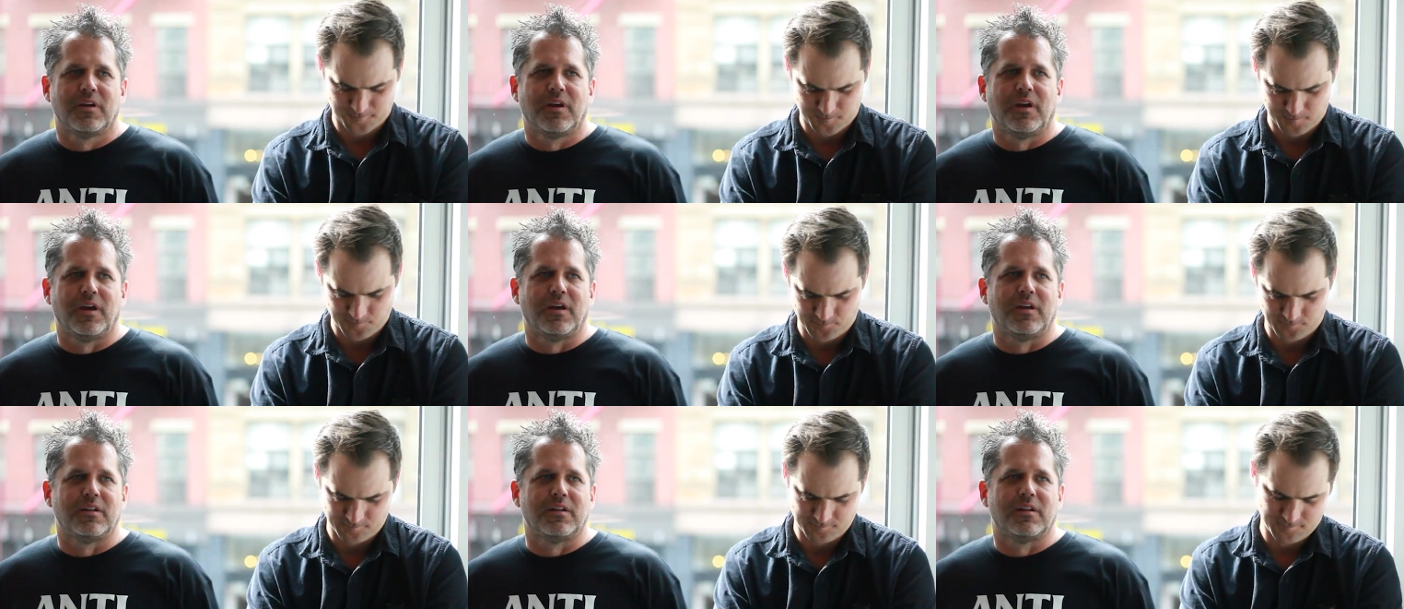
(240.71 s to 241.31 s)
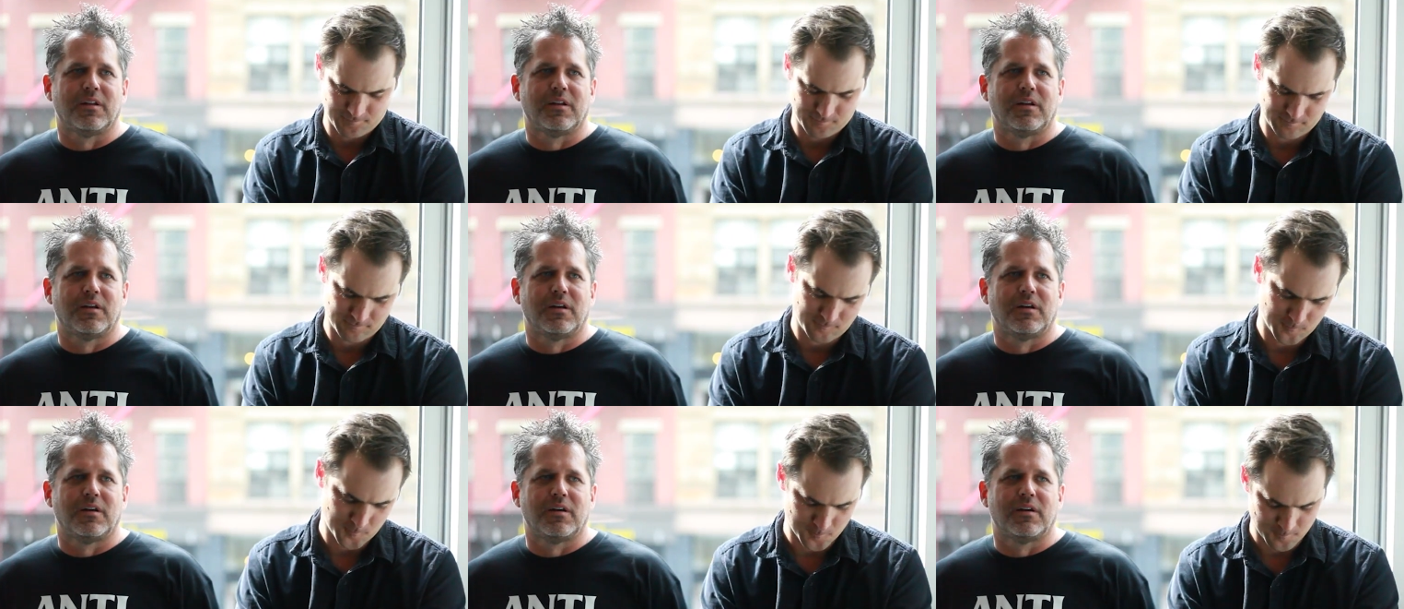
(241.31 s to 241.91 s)
Speaker 1: and
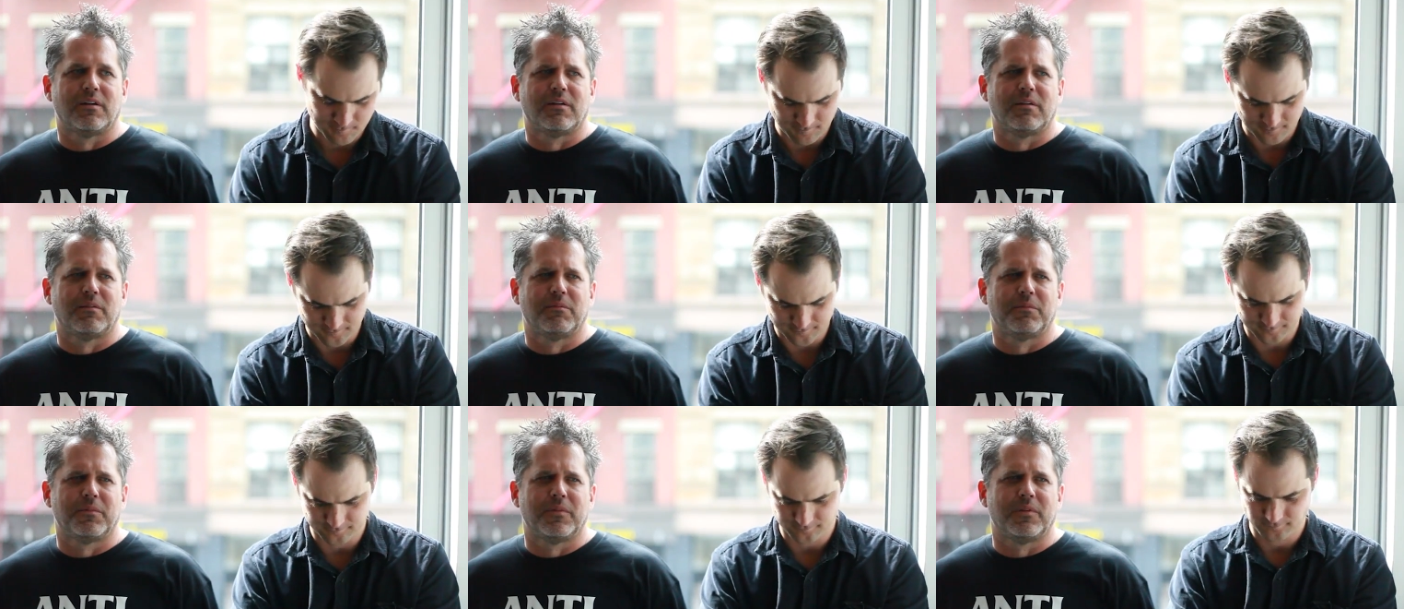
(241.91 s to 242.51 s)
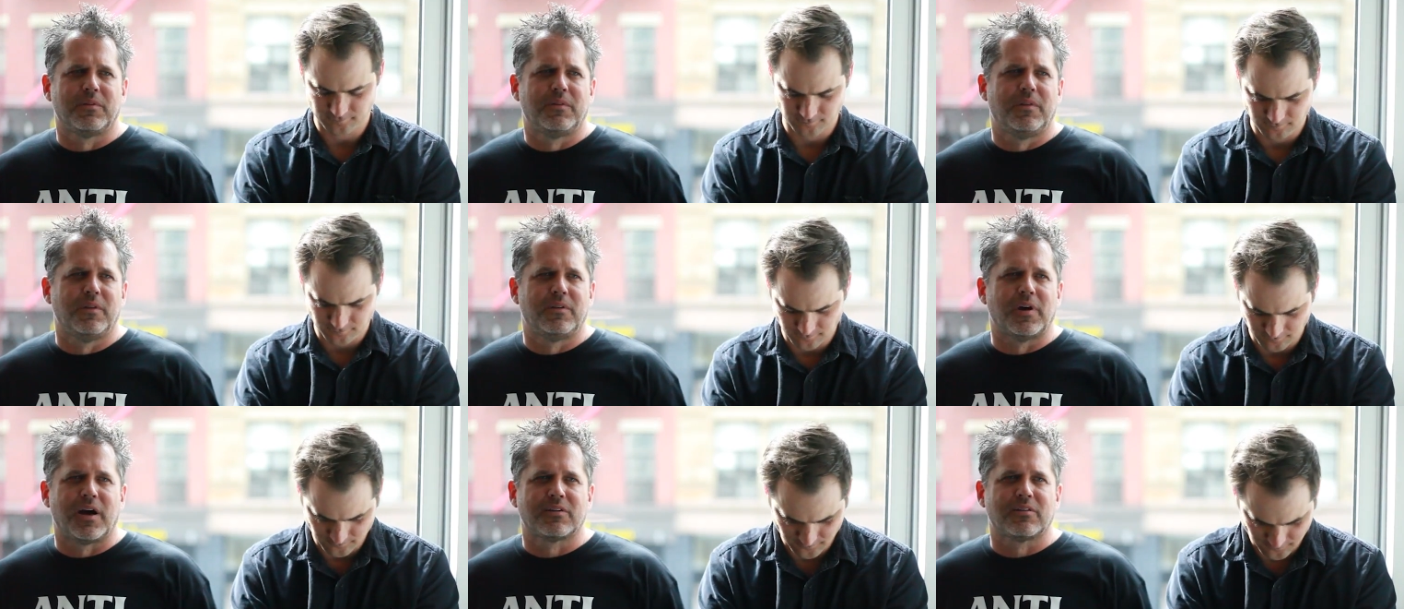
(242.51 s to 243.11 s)
the,
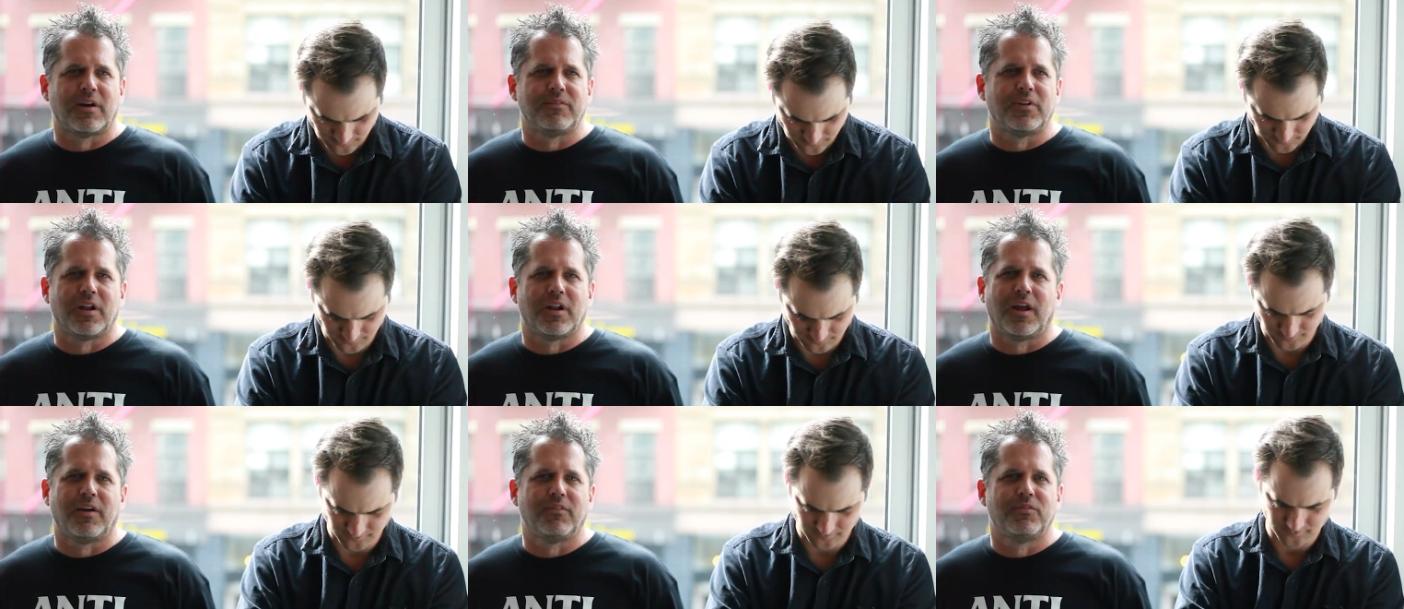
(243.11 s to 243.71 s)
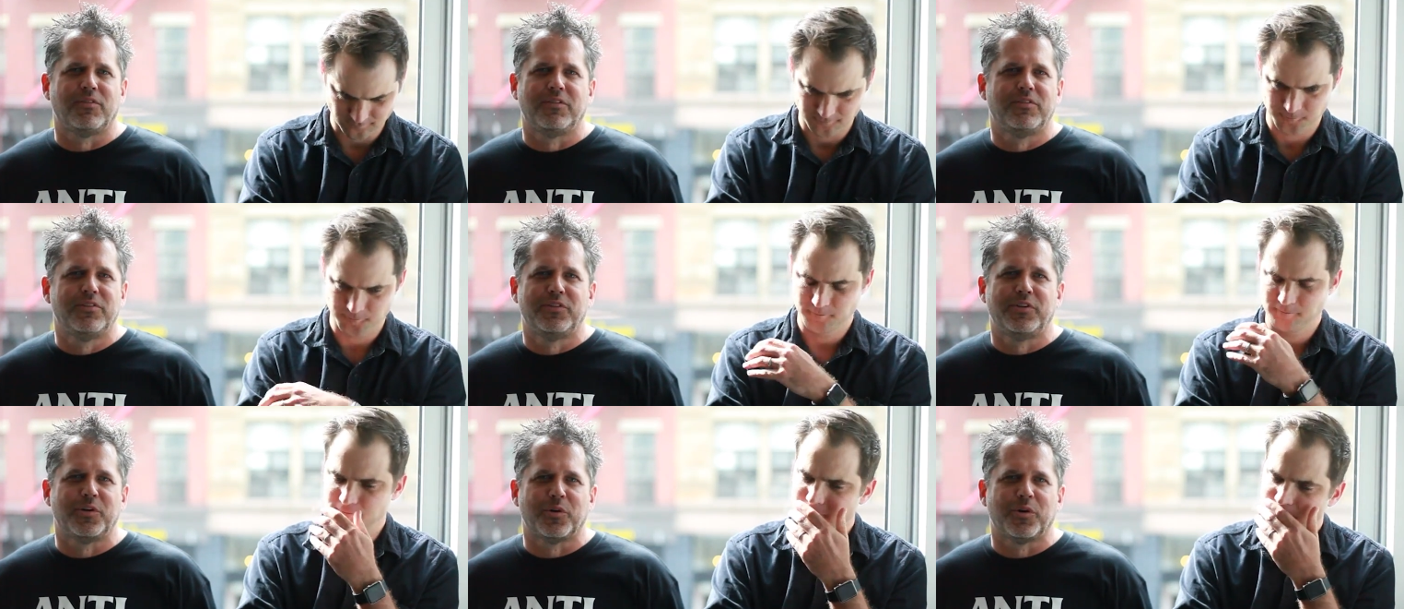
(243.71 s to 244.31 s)
the docs I've done, I have
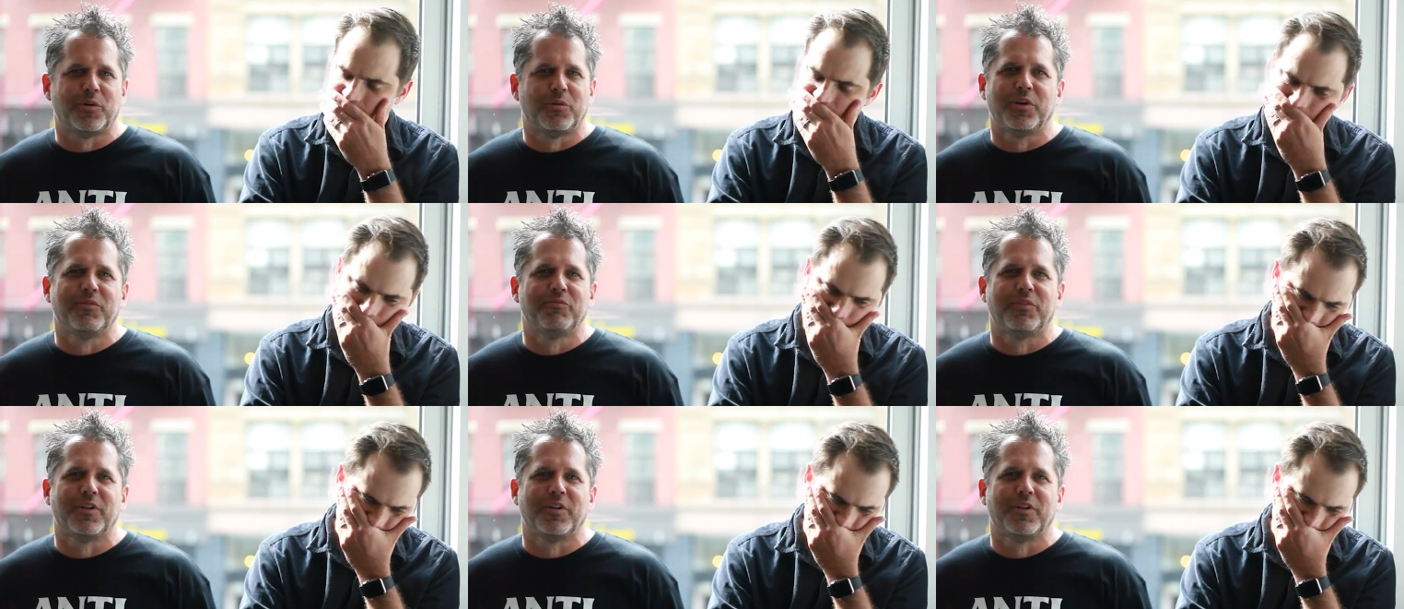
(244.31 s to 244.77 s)
zero. In,